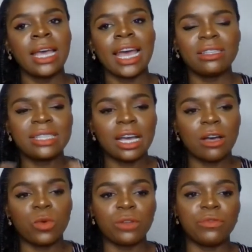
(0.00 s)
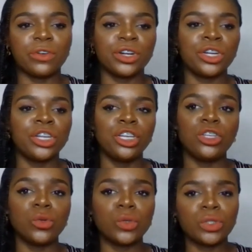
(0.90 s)
I just can't wait for her,
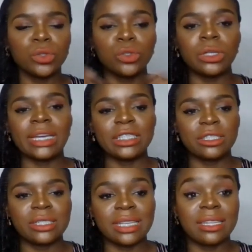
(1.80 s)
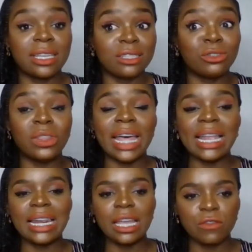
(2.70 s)
to get her technique to
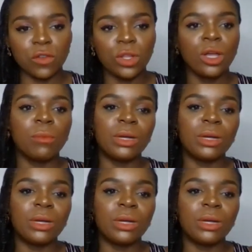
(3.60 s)
that level.